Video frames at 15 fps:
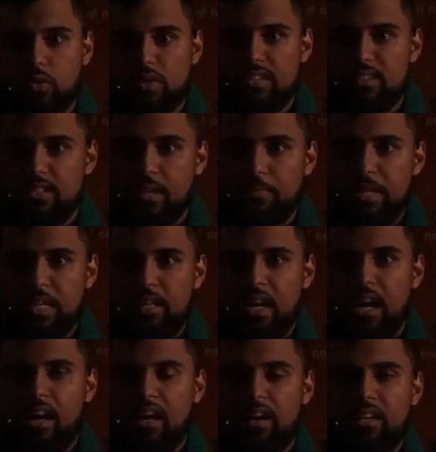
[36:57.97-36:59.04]
towards Nabi
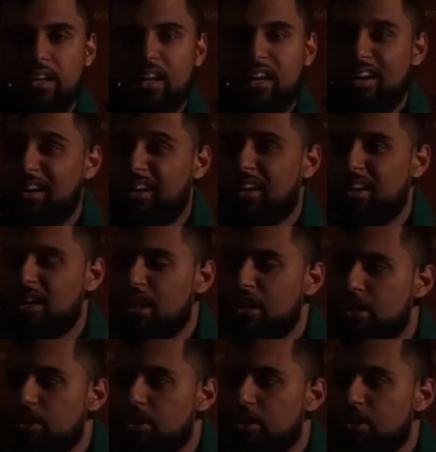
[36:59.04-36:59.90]
Yahya.